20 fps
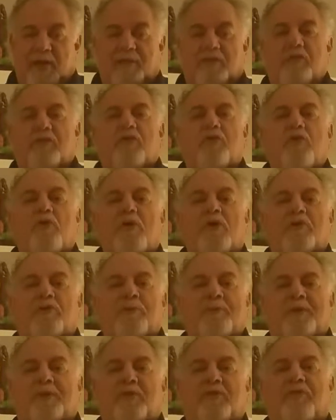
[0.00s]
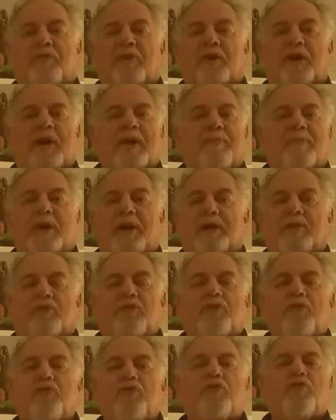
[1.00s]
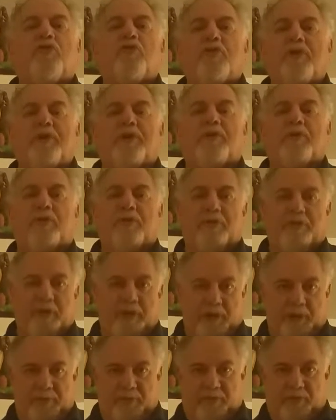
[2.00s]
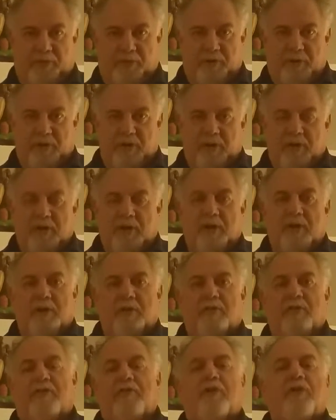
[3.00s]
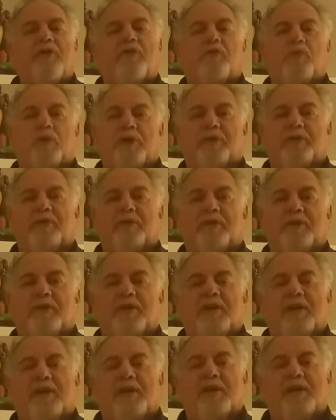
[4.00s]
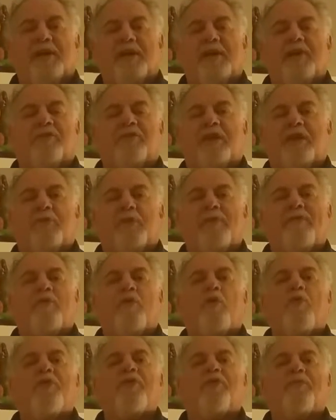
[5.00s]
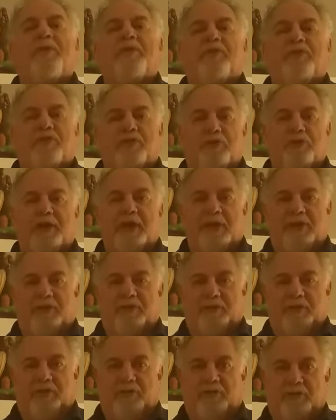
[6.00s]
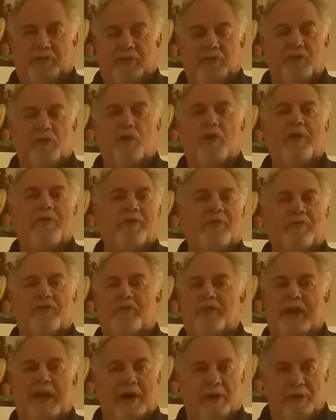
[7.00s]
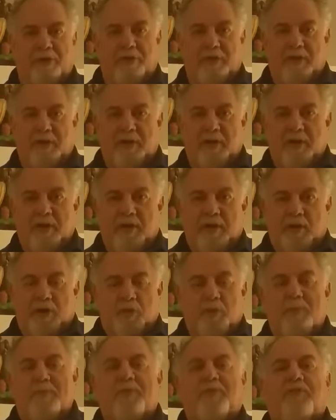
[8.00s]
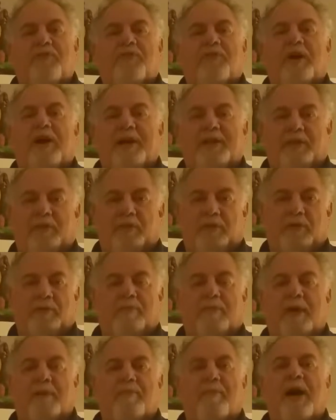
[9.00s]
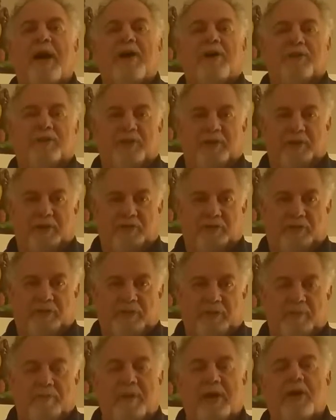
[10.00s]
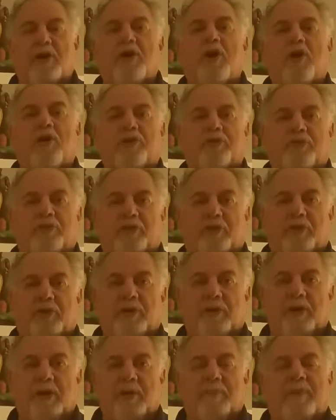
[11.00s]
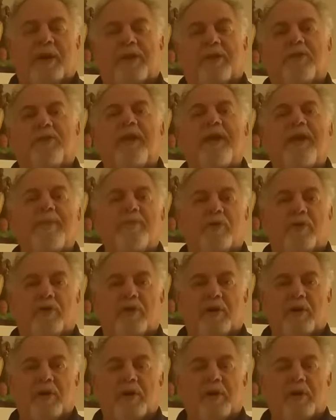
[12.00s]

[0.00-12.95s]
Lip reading: This course will be defined by two critical themes. The first one is that we've always been two nations, North and South. We've been divided by politics, by culture, by labor,